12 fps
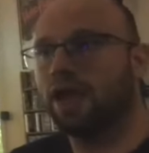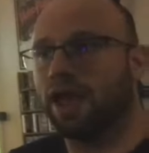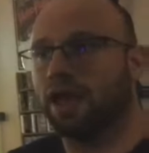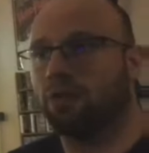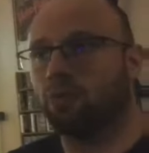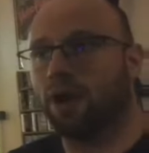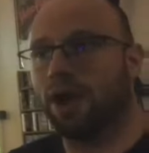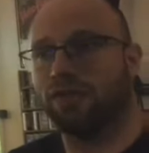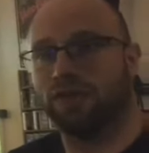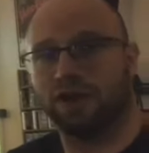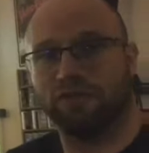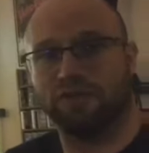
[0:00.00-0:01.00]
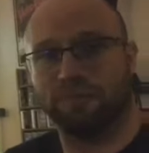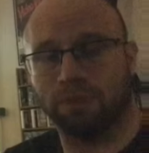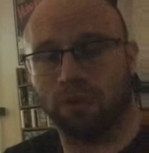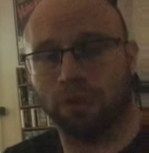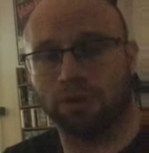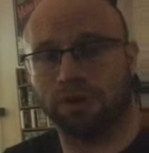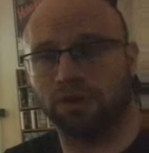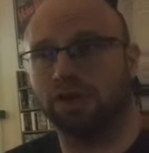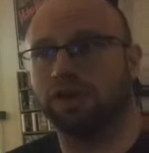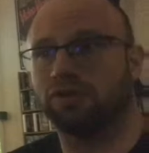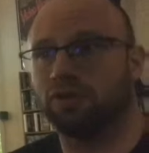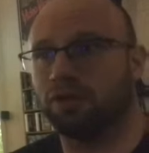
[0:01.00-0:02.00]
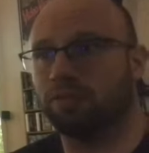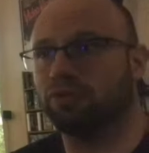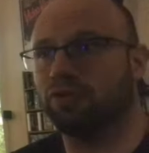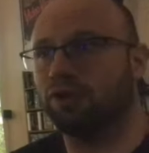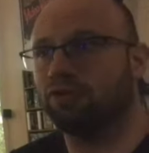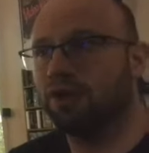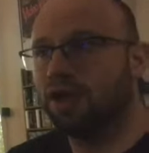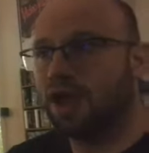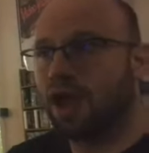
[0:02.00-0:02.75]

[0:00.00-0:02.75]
and why that is important in terms of